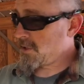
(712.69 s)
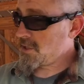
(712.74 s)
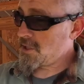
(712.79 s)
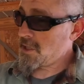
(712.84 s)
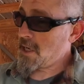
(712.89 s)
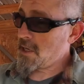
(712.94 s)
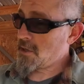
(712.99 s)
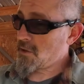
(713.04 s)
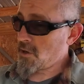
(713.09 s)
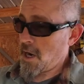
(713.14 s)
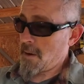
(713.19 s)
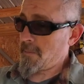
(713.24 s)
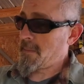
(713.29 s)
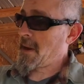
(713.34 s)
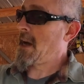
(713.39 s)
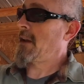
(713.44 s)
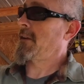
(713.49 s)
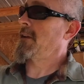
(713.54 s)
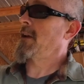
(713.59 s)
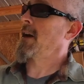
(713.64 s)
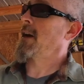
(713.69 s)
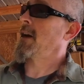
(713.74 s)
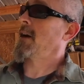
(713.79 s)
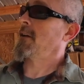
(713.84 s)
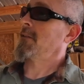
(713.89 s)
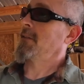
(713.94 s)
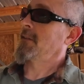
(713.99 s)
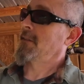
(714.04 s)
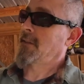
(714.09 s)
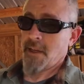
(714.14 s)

gee, drop out now.